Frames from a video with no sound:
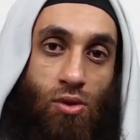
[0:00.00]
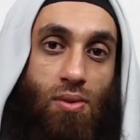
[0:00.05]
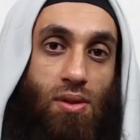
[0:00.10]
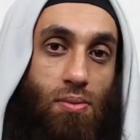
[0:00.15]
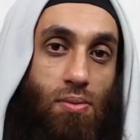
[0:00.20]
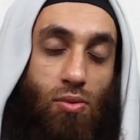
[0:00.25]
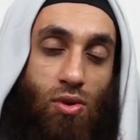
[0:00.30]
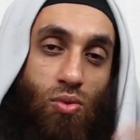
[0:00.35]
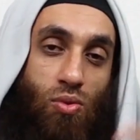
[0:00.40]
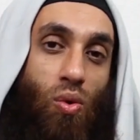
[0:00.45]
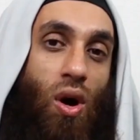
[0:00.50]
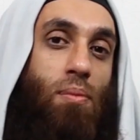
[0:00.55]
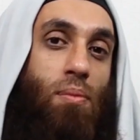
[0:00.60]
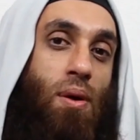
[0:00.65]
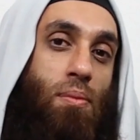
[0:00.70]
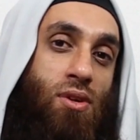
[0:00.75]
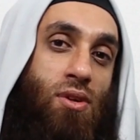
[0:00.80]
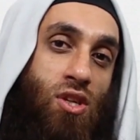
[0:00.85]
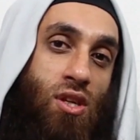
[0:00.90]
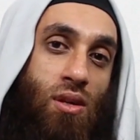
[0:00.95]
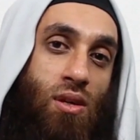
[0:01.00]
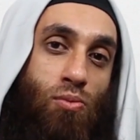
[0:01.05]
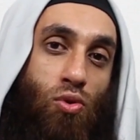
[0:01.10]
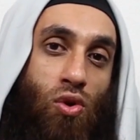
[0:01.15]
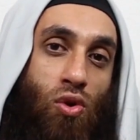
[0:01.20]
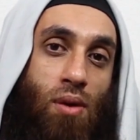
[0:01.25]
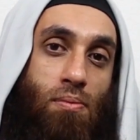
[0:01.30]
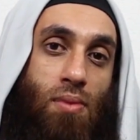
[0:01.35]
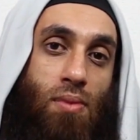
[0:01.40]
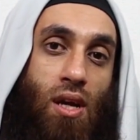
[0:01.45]
You must be wondering, why am I mentioning
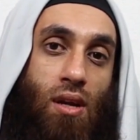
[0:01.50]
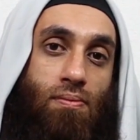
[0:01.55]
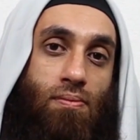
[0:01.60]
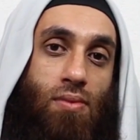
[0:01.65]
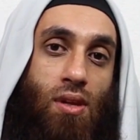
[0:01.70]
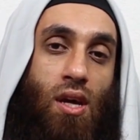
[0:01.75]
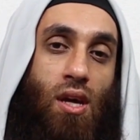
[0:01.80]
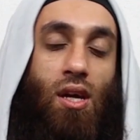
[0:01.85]
Ibn Kamal?